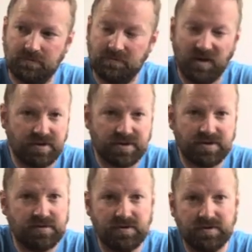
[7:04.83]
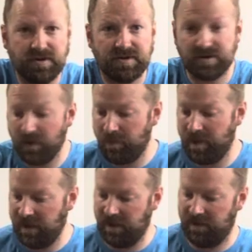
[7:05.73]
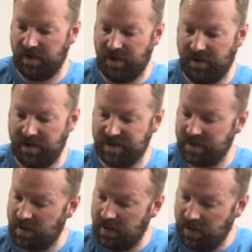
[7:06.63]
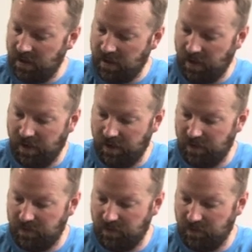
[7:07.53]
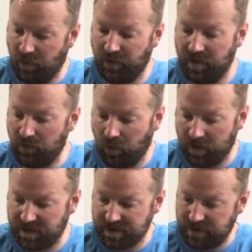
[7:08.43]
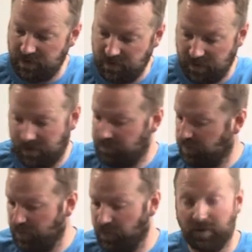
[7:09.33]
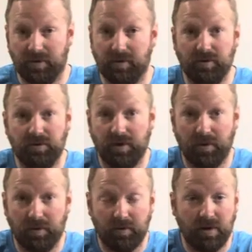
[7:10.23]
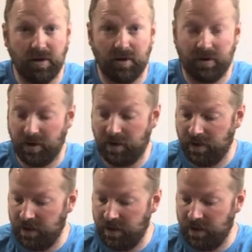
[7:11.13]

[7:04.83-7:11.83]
there's just so many nowadays. Maureen Morris, people are, big on her.